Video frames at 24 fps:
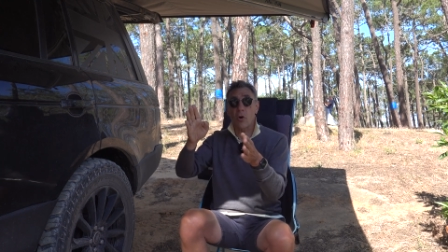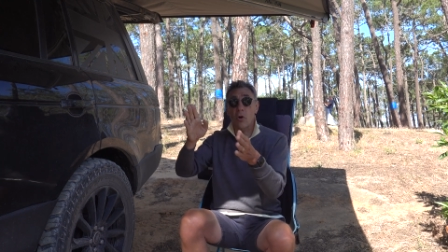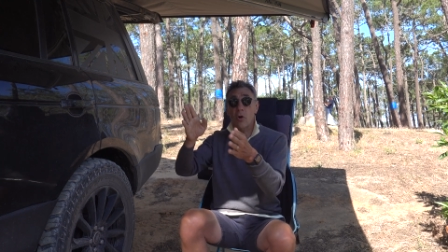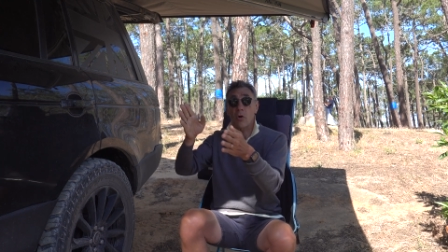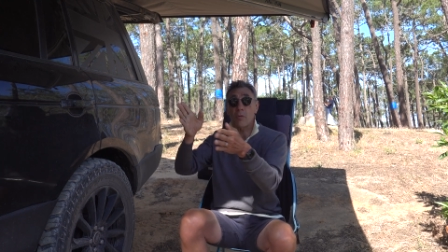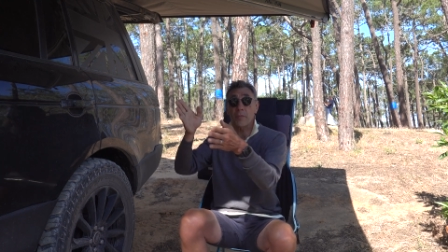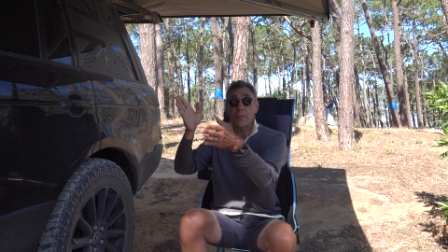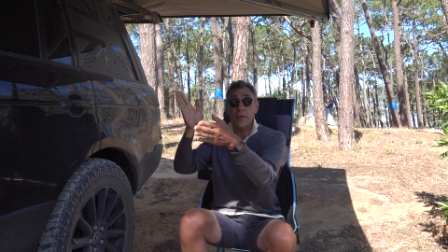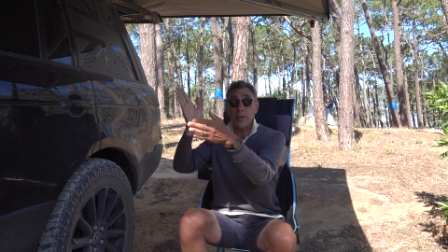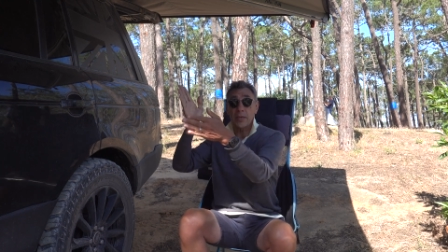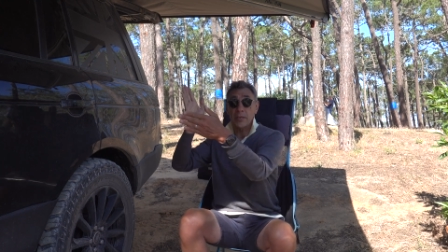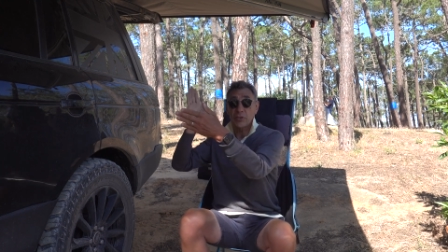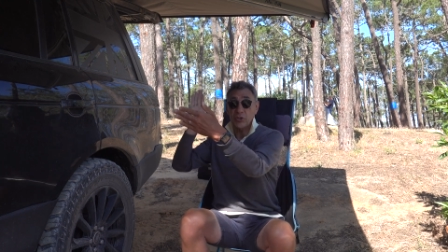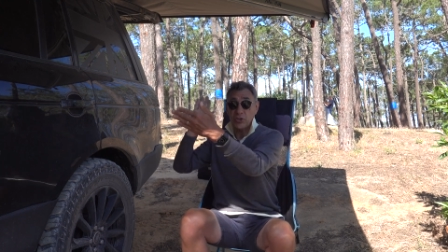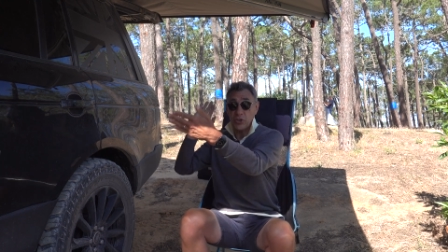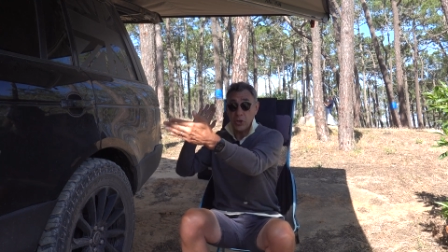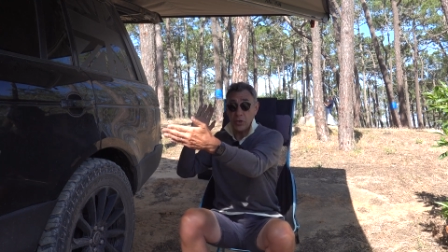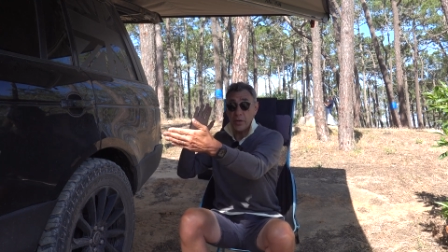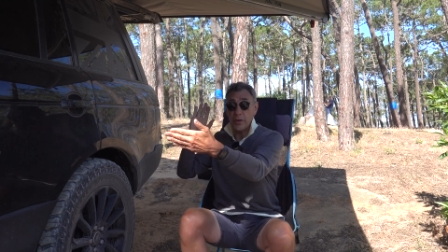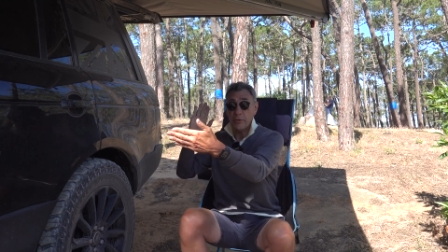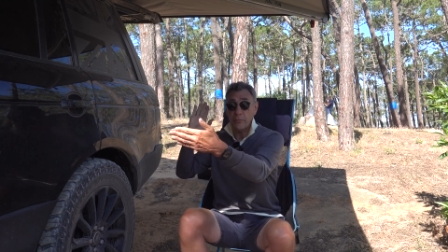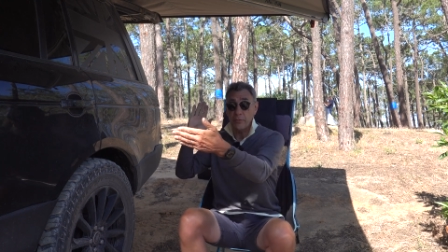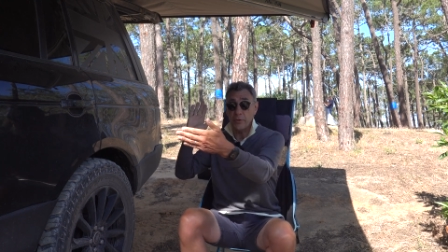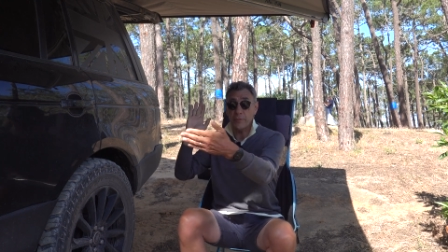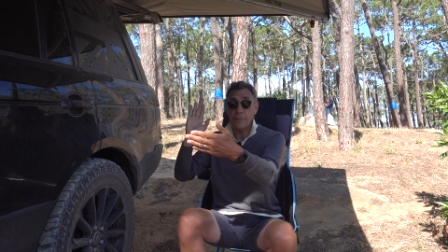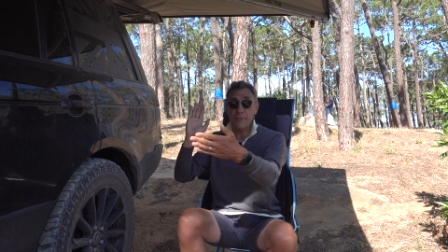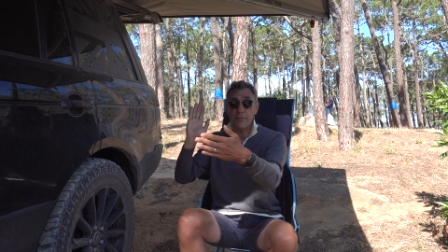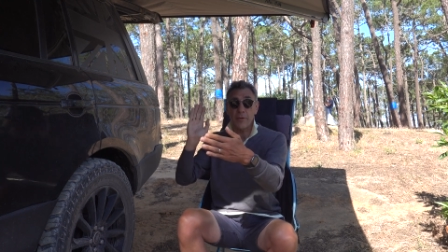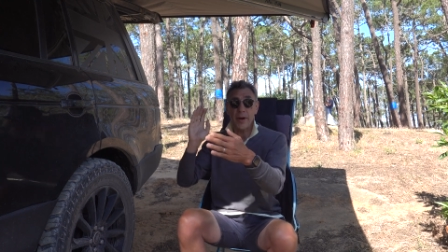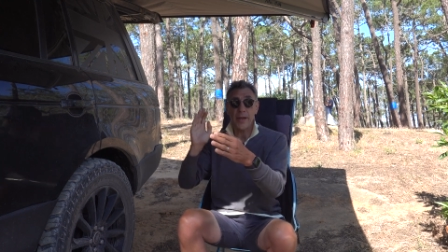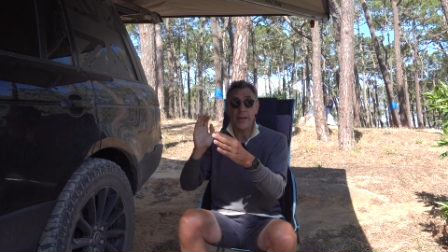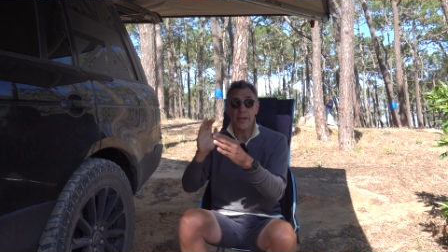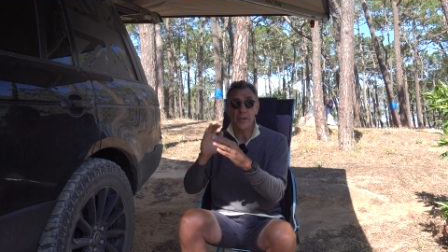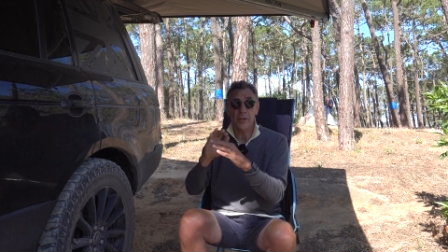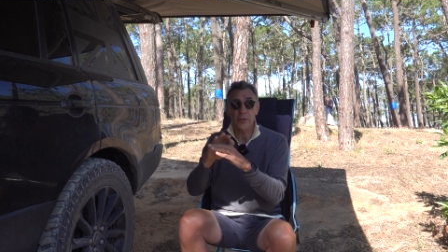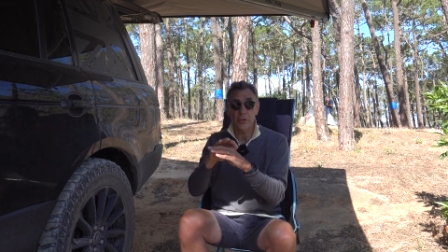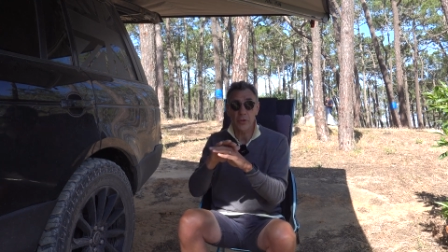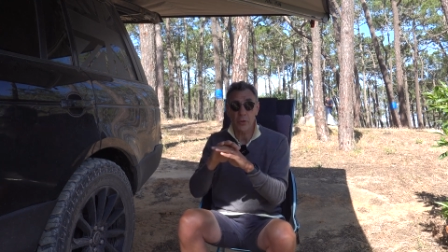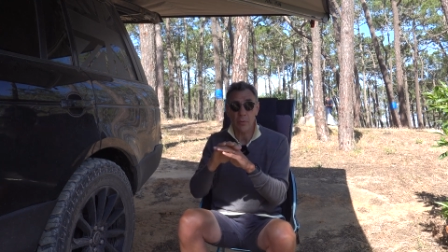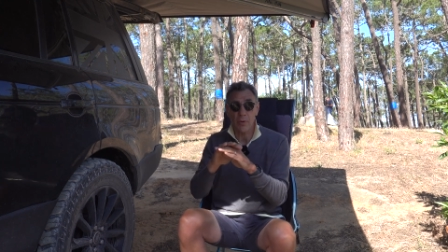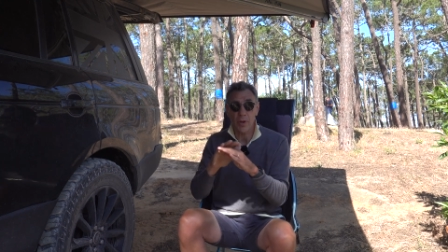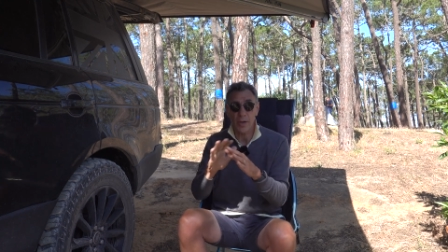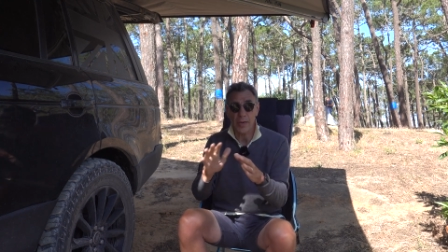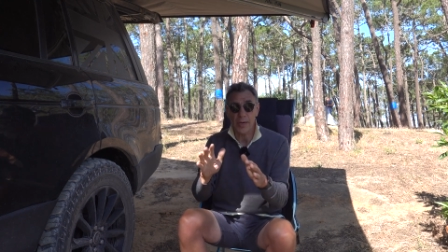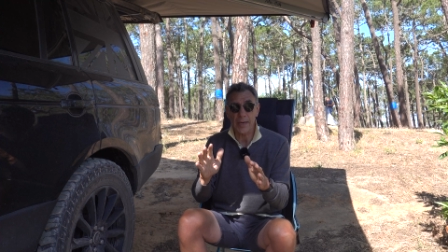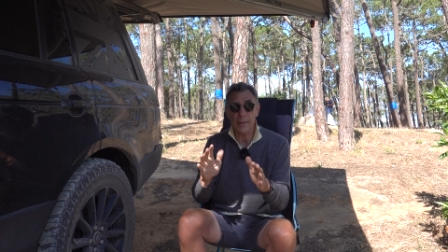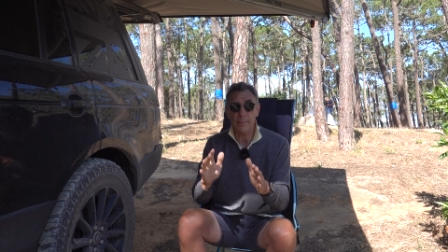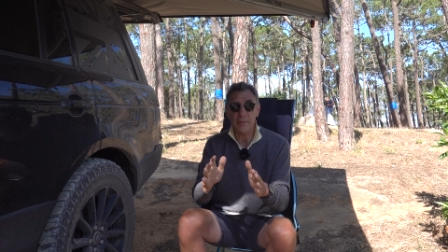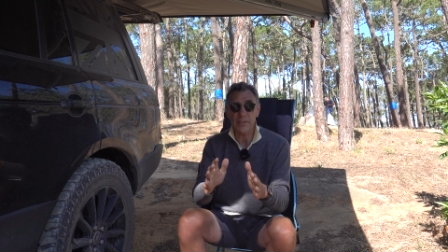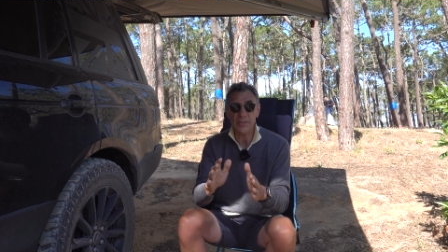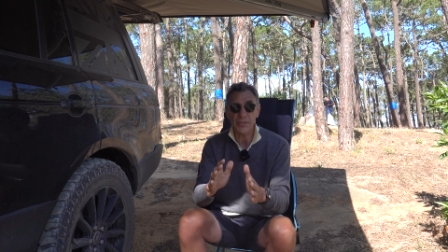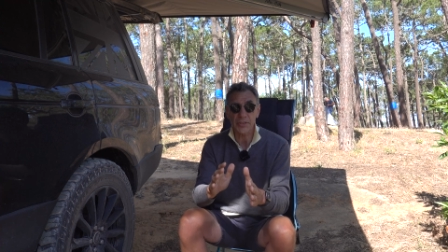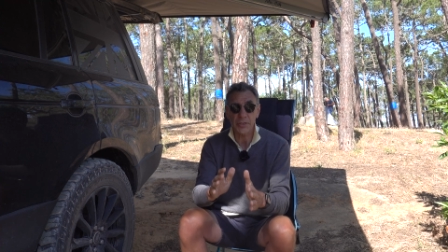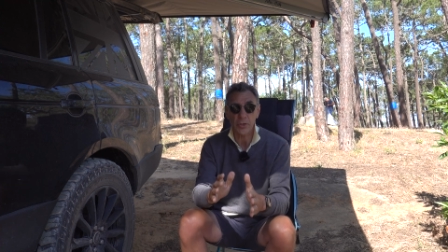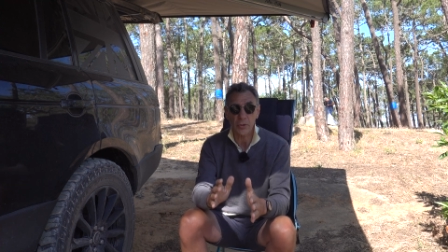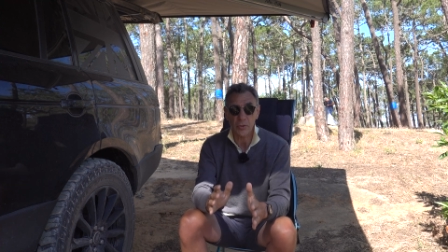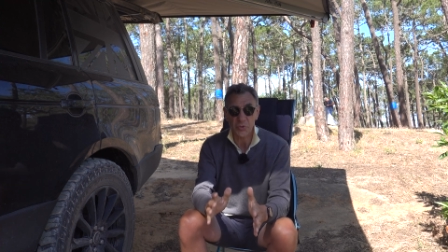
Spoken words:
on the entire roof rack, you are limited